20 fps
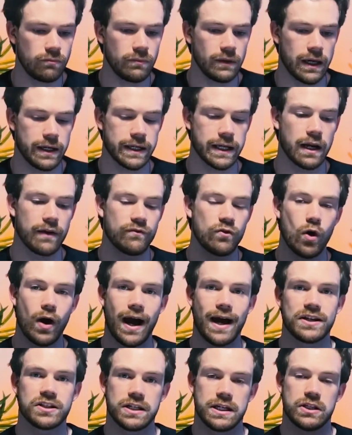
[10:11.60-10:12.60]
And again, I've not
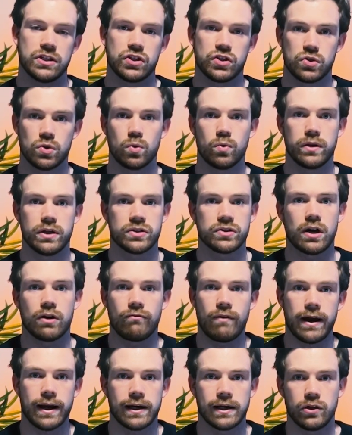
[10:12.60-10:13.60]
had to install this
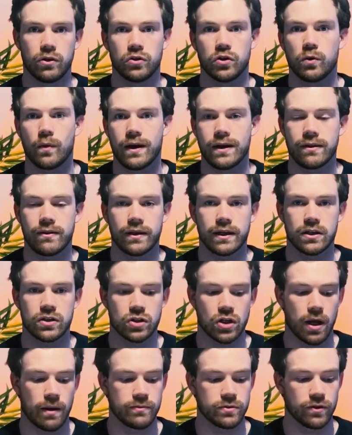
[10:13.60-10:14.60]
directly or do anything in
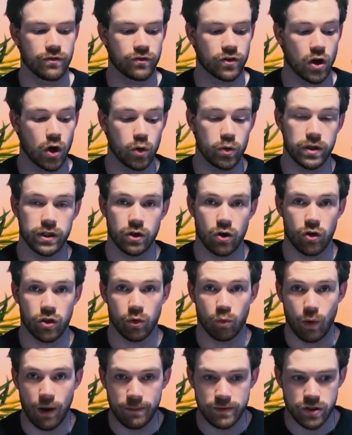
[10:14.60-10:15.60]
terms of coding on the
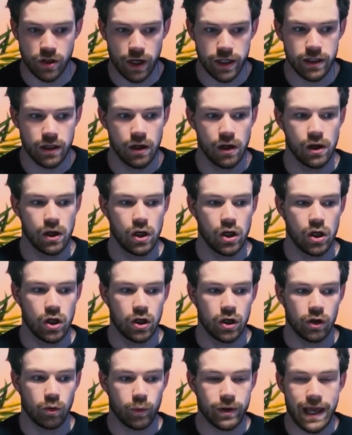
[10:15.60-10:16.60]
website.
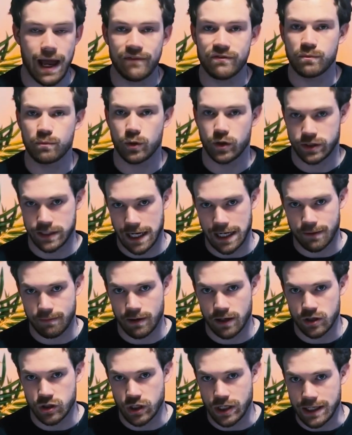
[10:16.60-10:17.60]
We haven't put Tag
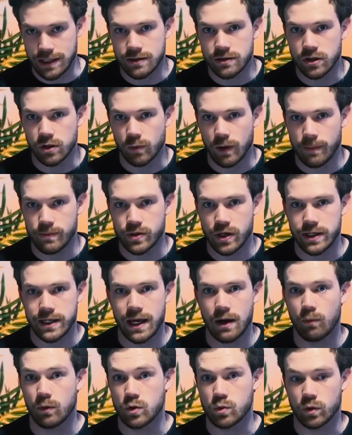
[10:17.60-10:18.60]
Manager into the website
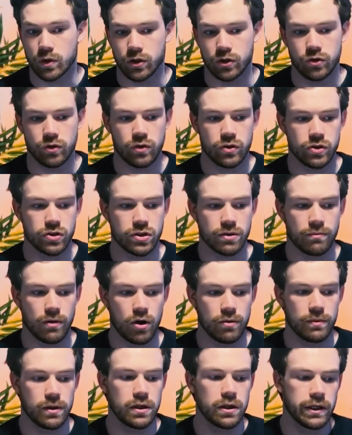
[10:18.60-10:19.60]
yet, which we're going to do in just a
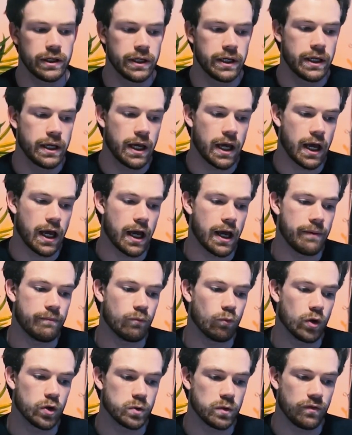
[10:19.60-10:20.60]
moment,
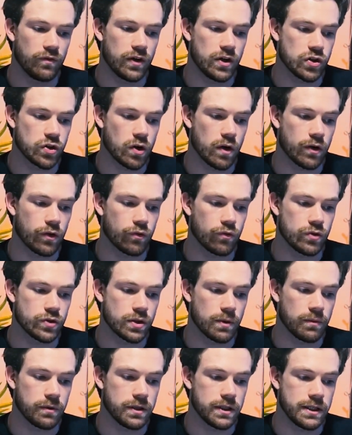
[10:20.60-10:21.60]
once we finish going through
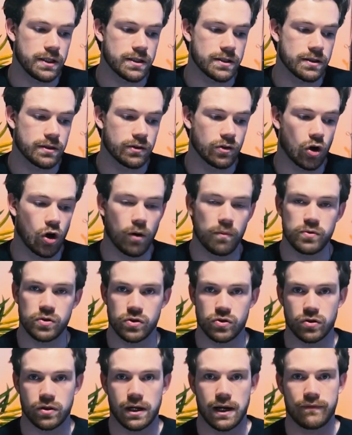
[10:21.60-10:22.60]
some of these
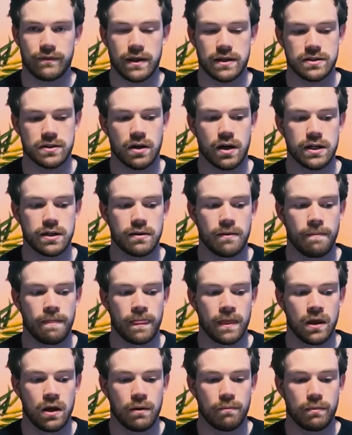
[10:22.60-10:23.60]
options on the left-hand side.
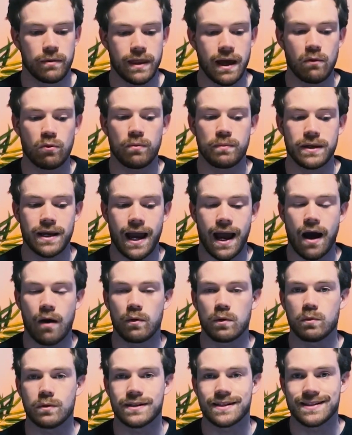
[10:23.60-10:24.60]
But that would be how
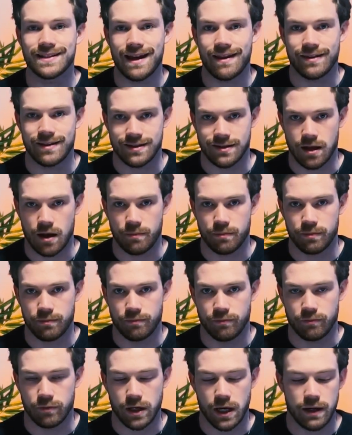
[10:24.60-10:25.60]
we would set this up,
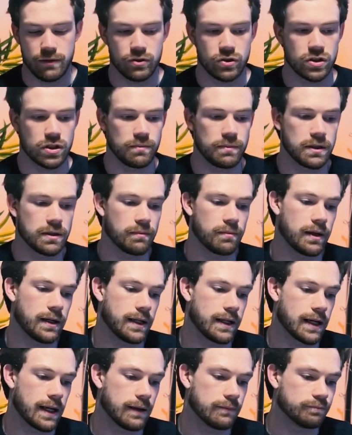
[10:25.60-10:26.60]
okay, just to be completely
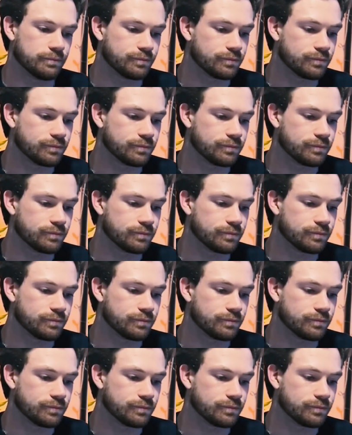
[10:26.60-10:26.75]
clear.